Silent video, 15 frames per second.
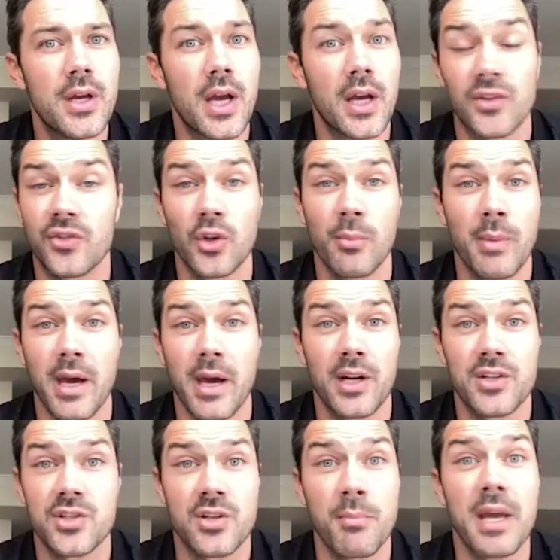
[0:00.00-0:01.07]
And yeah. still
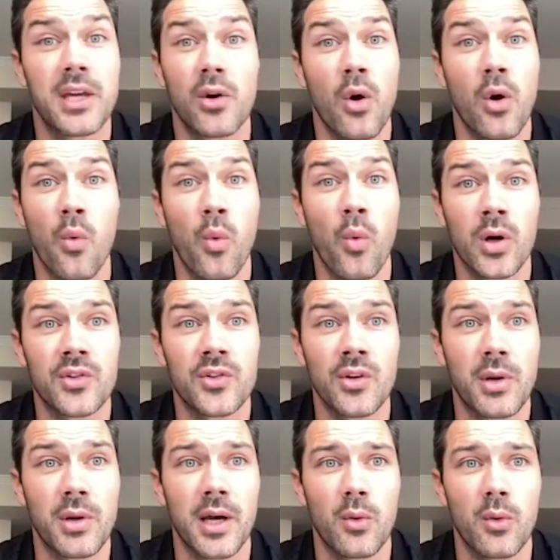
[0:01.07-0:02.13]
manage to make it all work some
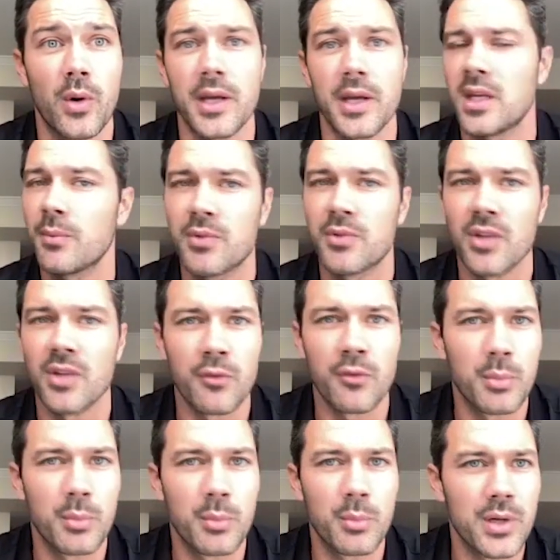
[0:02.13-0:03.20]
kind of way. Keeps
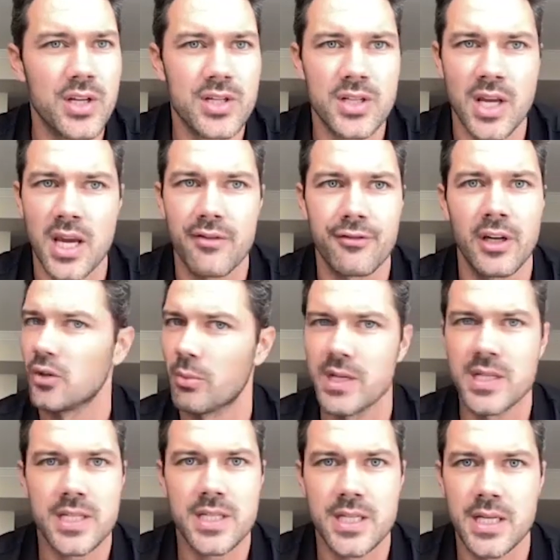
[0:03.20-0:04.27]
everybody safe.
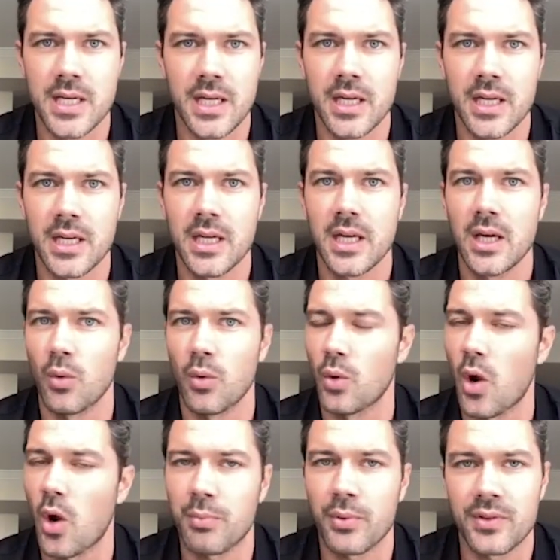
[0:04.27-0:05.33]
Nobody's sick.
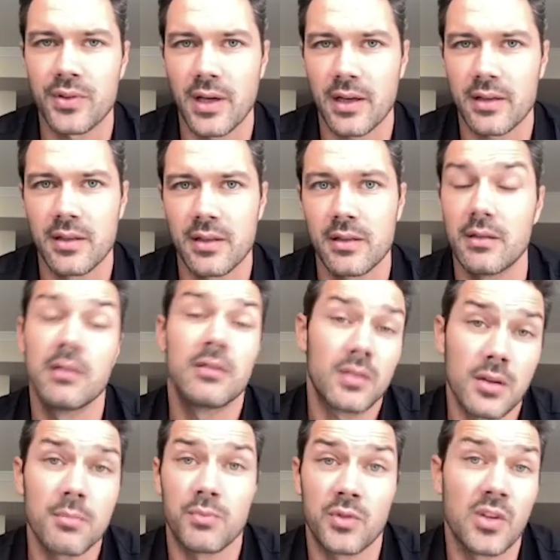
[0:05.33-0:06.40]
We're all protected to
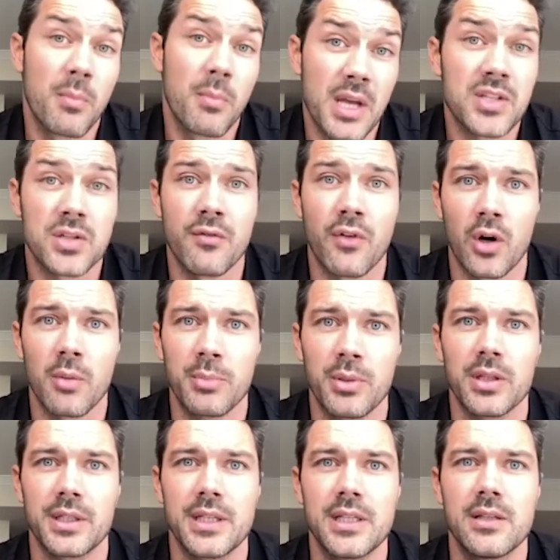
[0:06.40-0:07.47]
the to the best of our
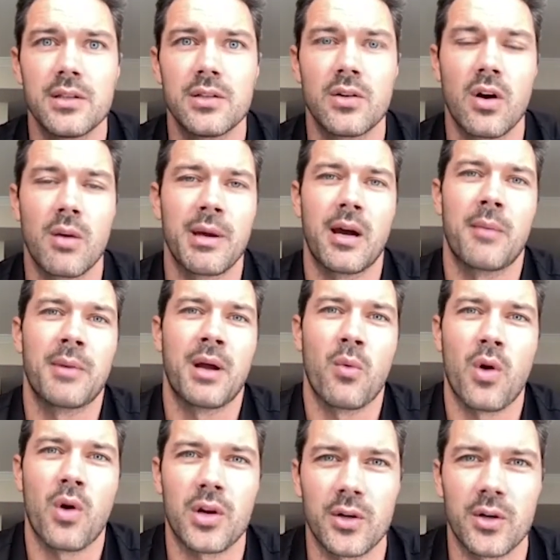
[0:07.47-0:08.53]
ability. You know, I'm not, I'm not
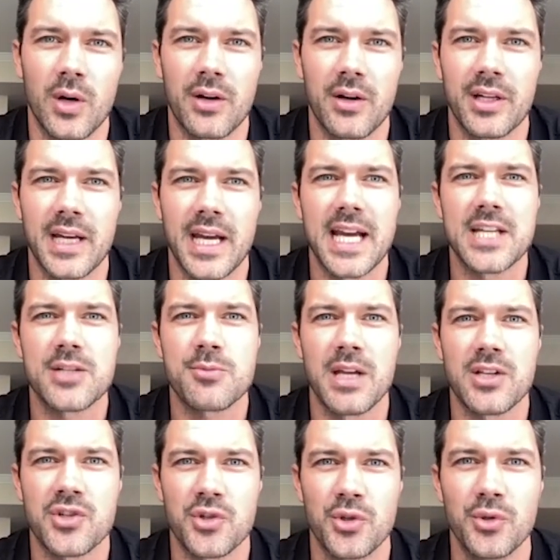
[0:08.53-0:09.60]
walking around in a hazmat
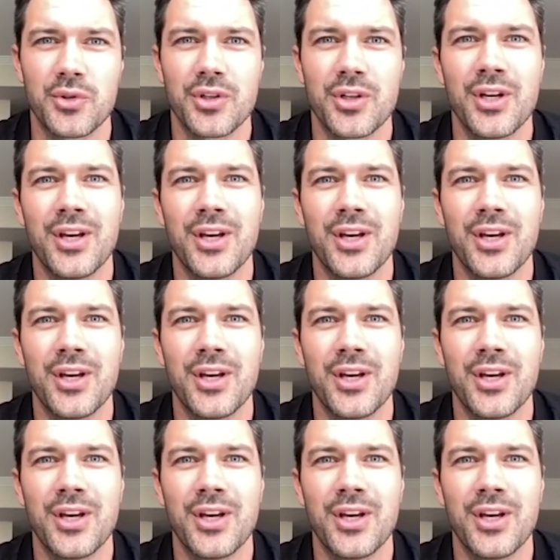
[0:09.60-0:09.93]
suit,